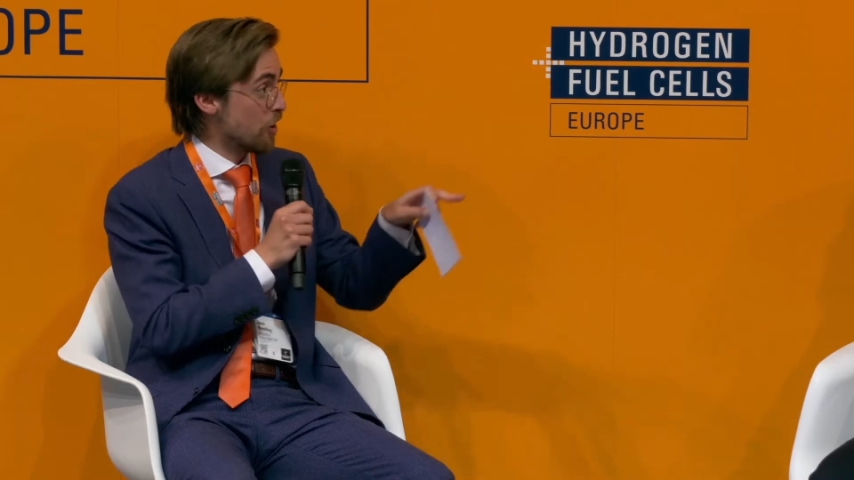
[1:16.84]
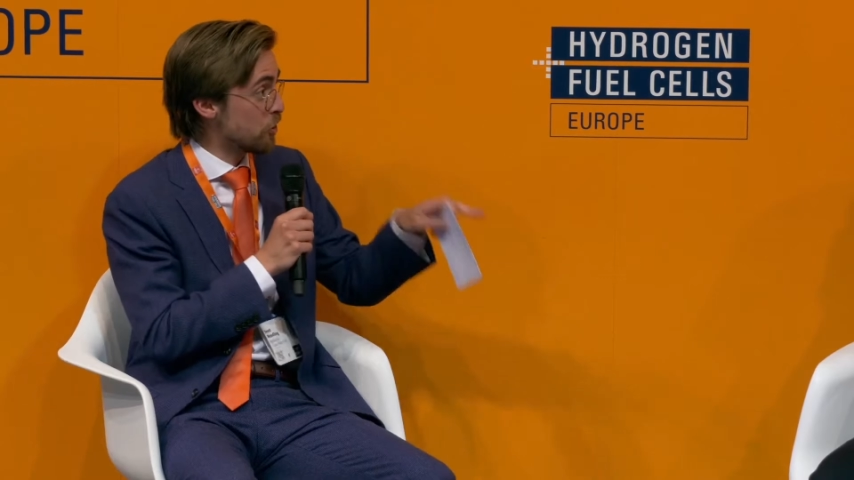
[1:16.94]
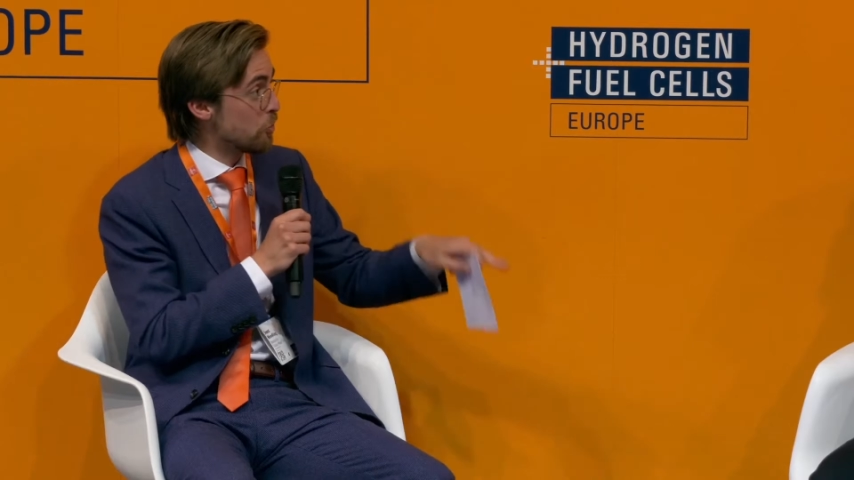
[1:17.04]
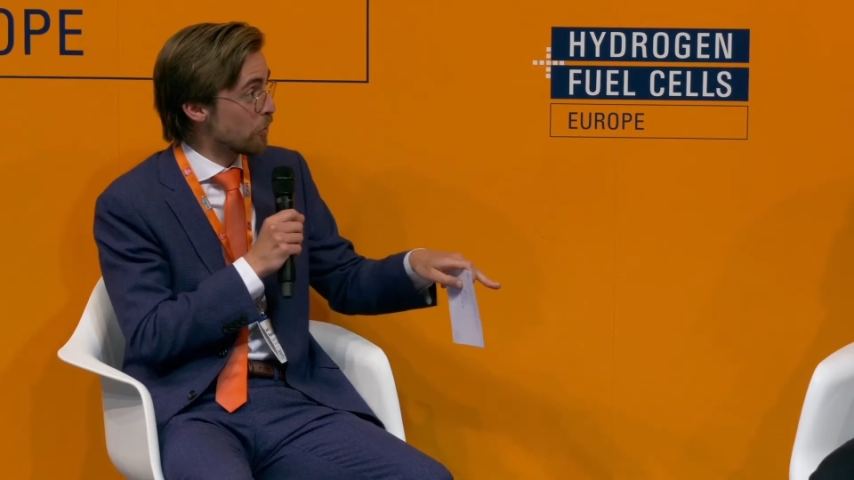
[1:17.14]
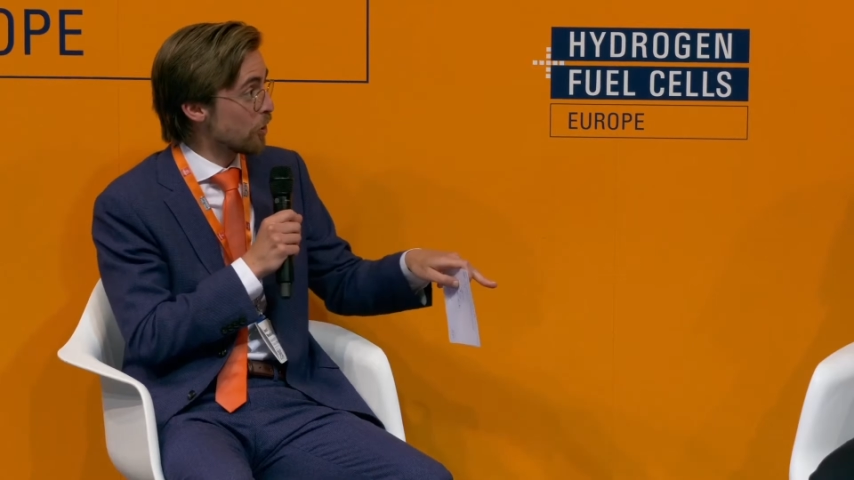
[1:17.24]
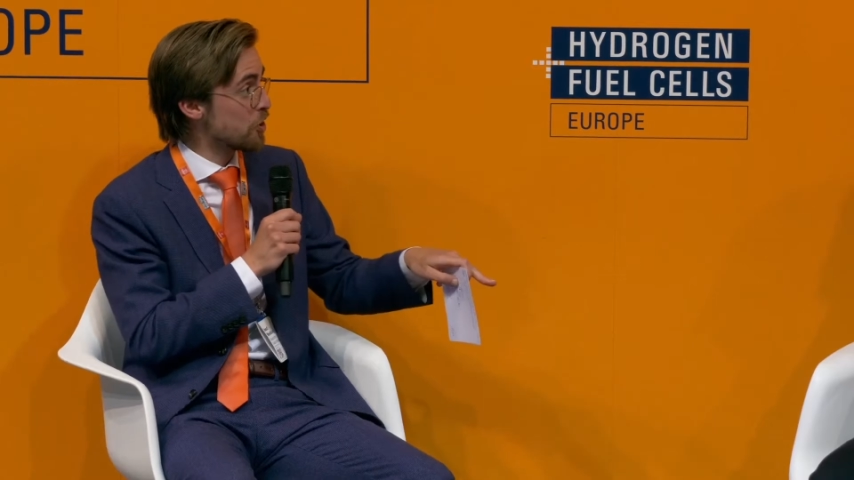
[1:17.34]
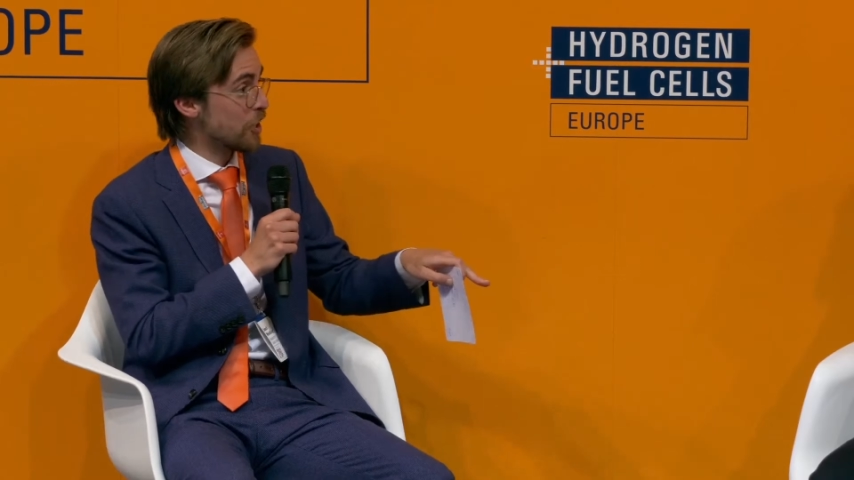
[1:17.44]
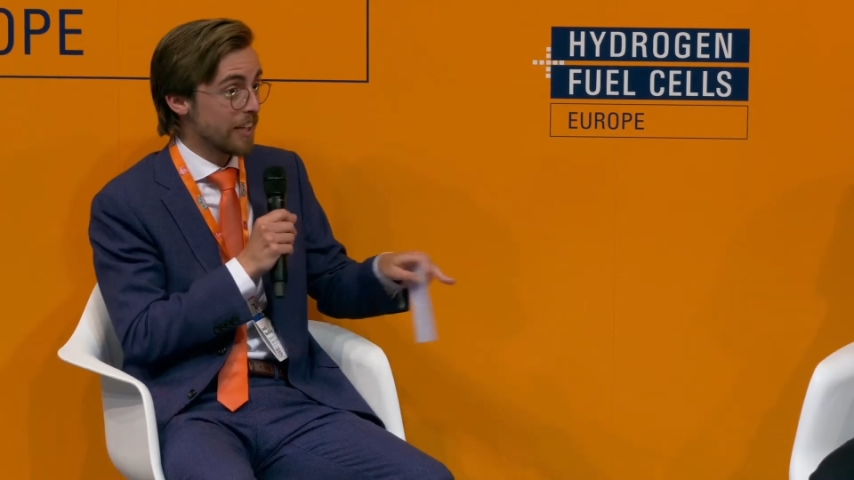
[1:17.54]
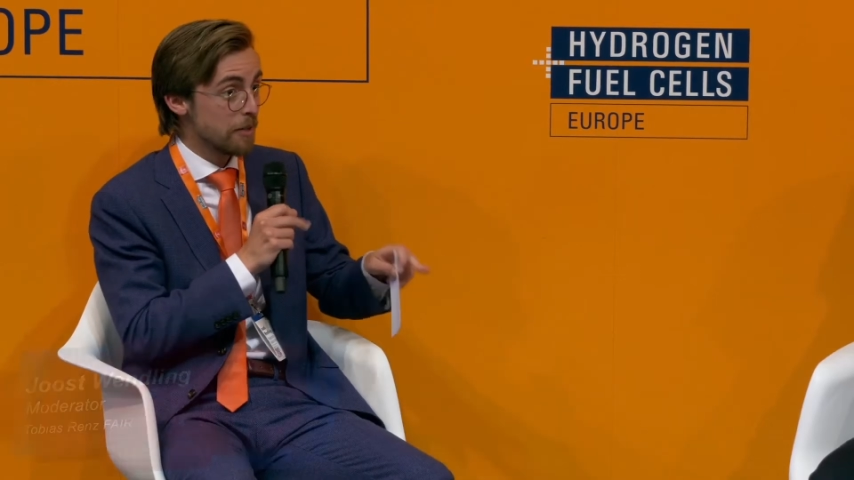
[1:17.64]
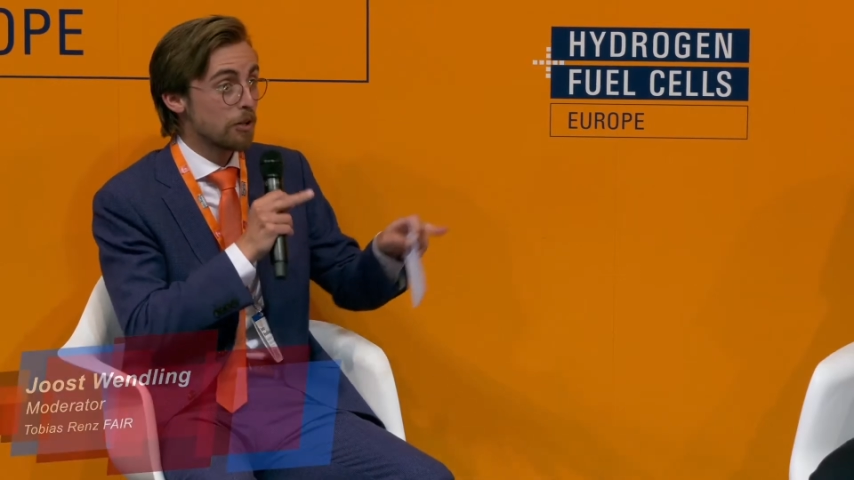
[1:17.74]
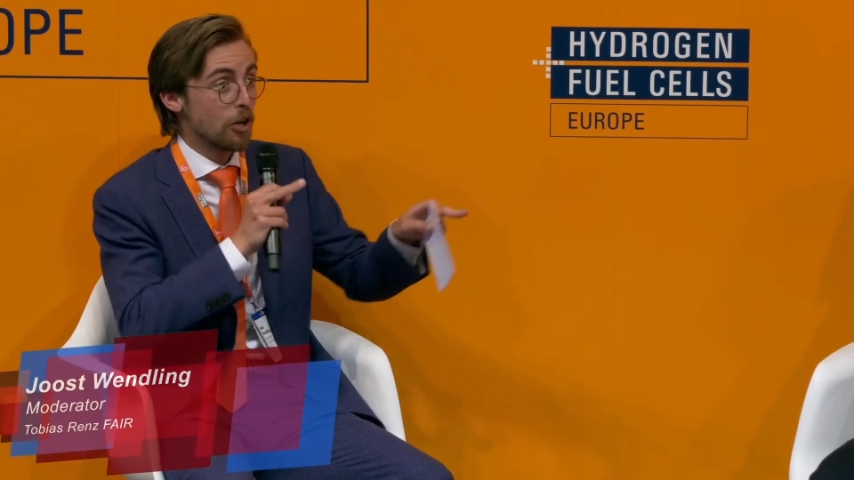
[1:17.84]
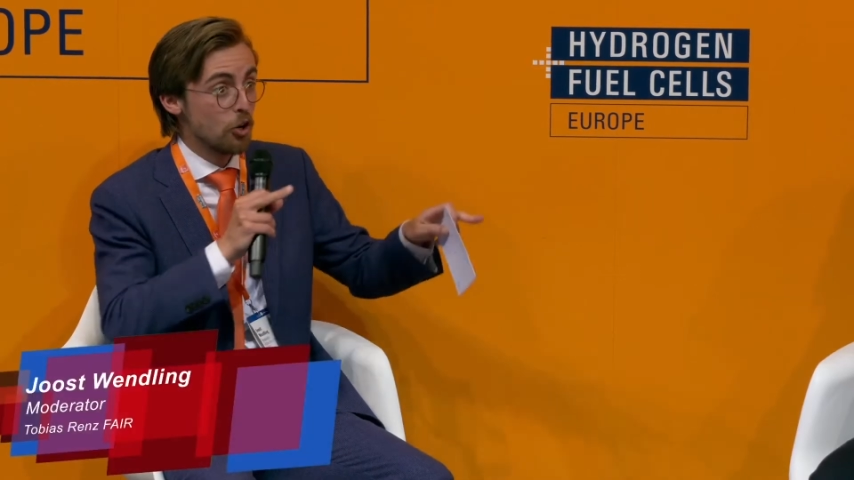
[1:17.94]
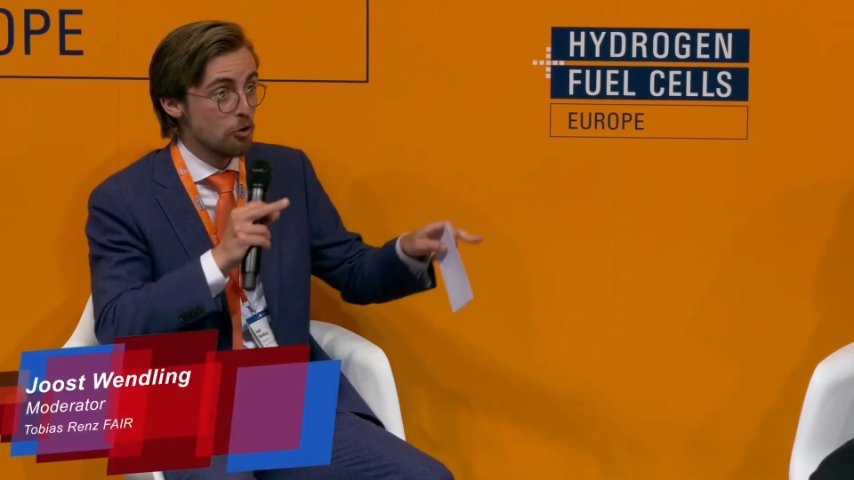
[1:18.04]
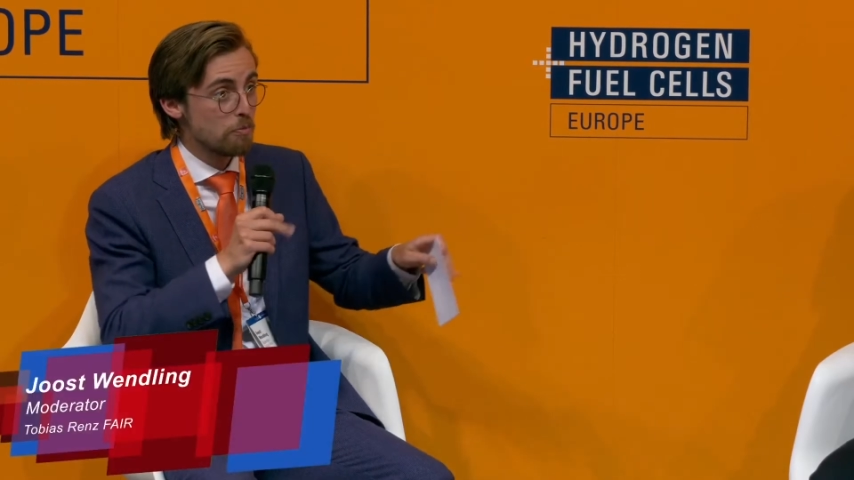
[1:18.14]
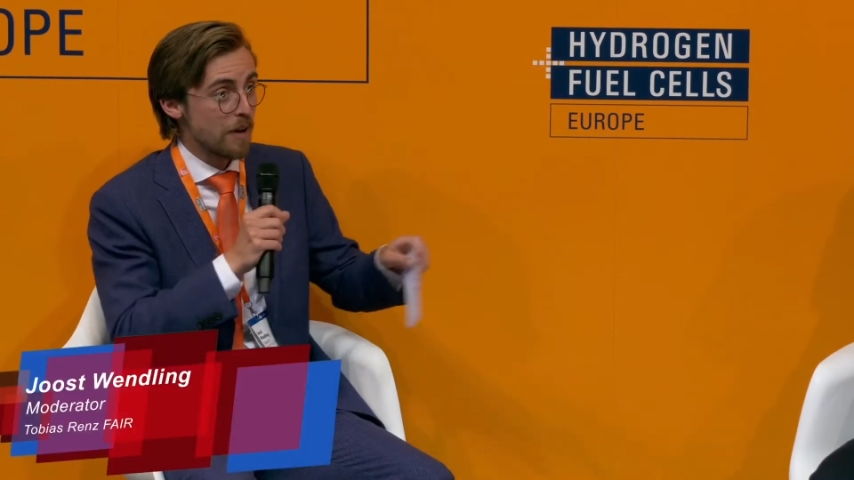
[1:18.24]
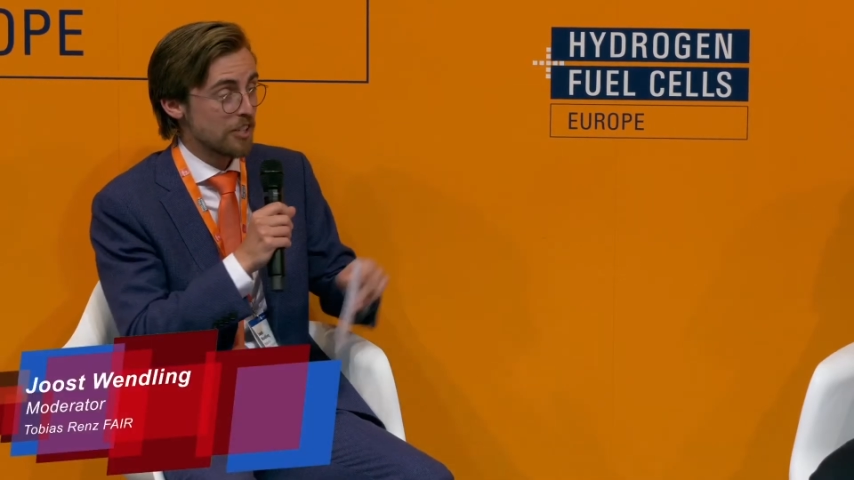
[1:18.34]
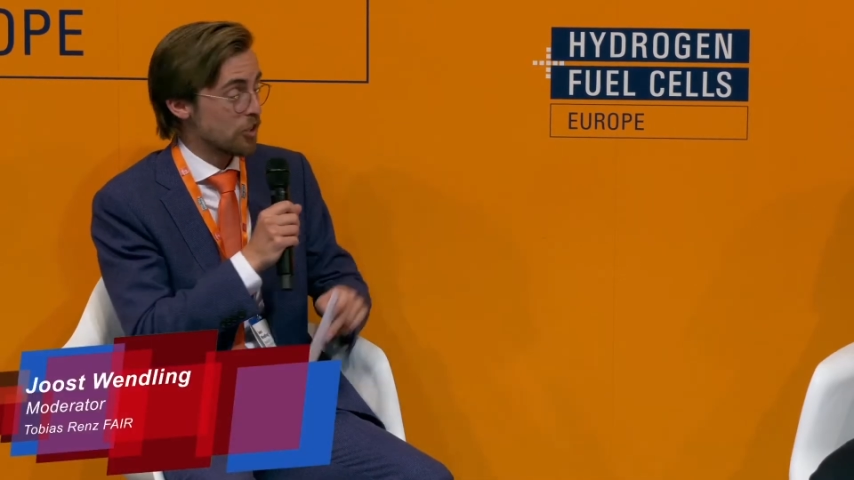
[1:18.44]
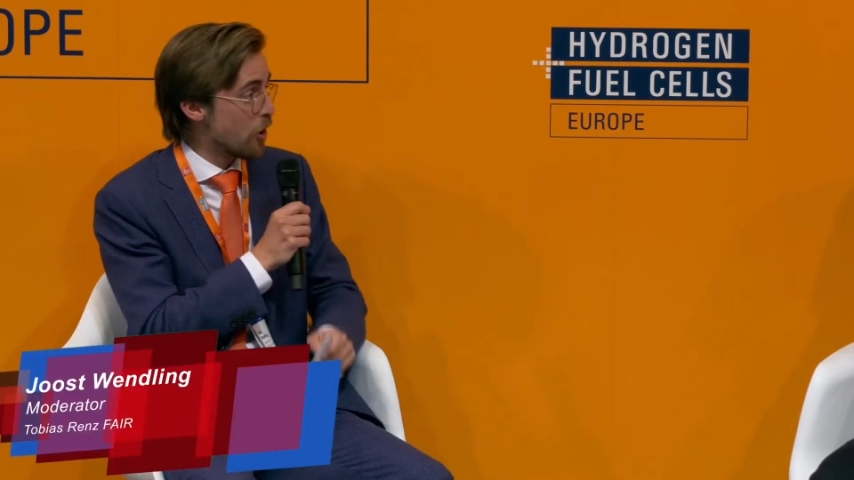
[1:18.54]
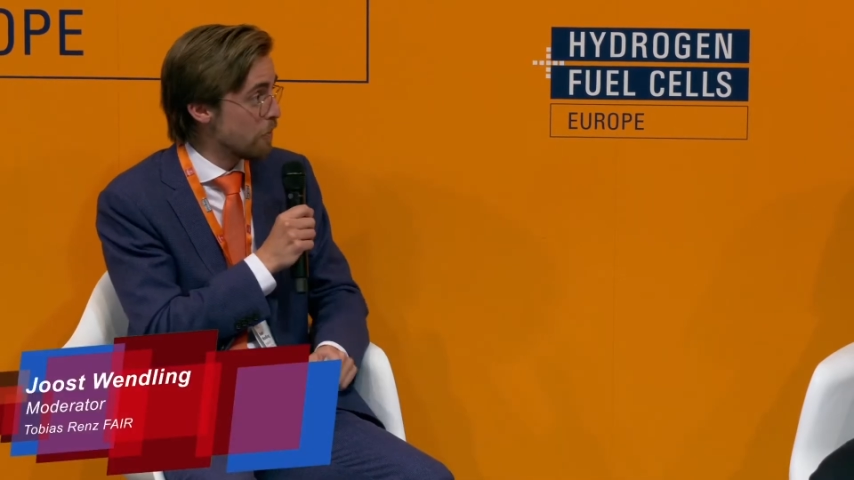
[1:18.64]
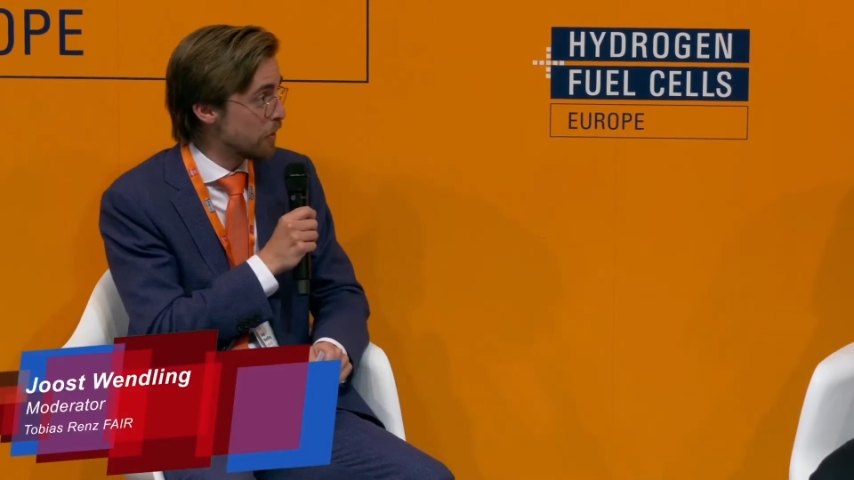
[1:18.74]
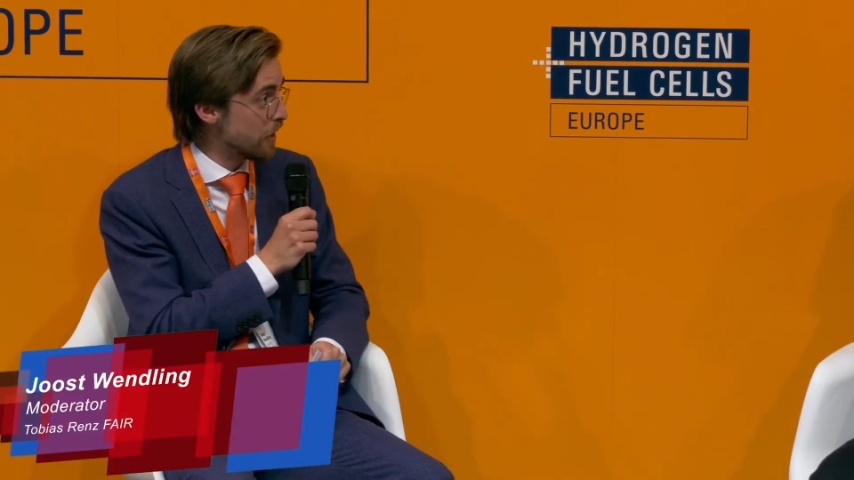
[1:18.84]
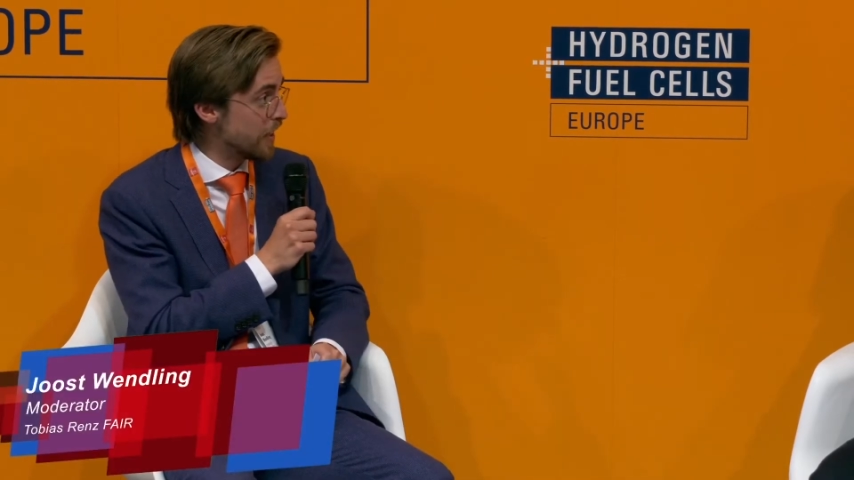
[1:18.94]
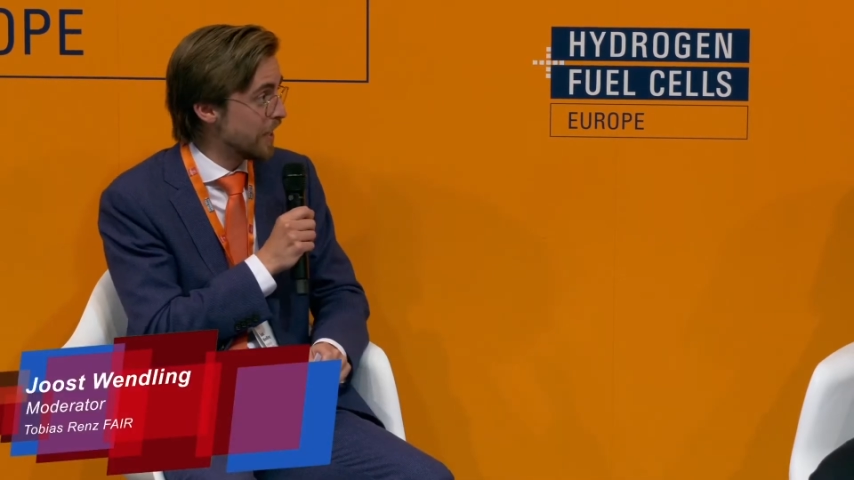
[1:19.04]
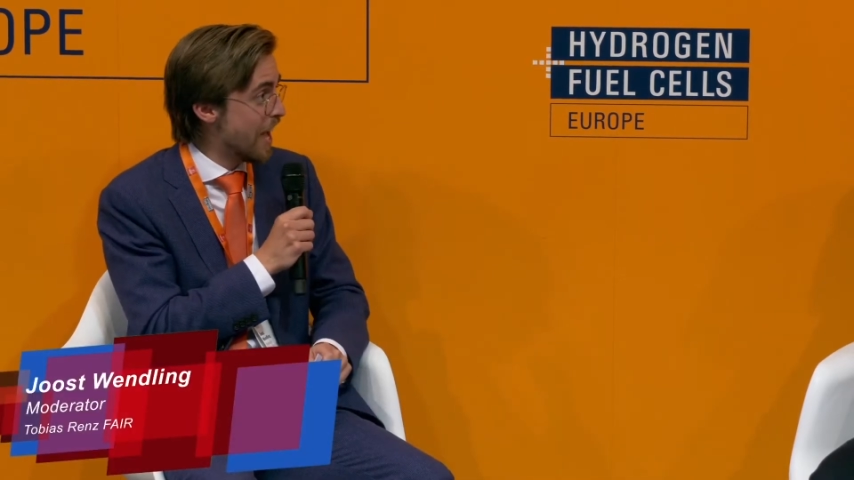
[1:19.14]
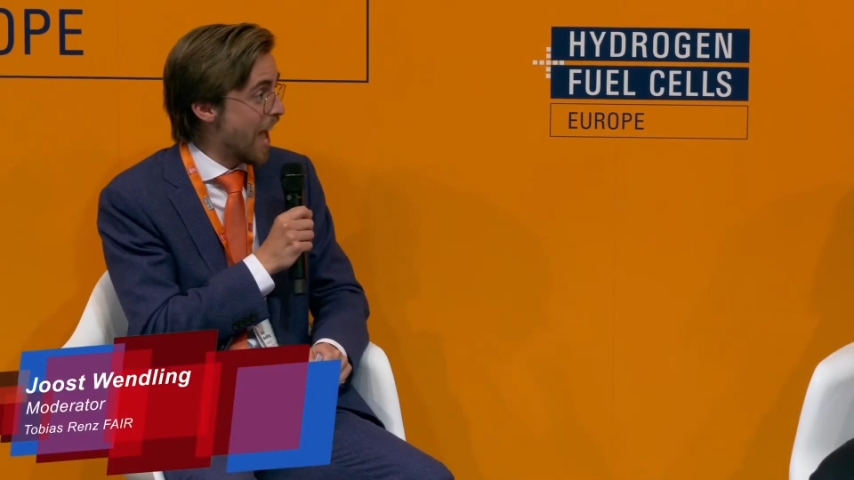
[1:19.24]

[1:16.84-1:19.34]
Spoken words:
you personally, but Loop as a company,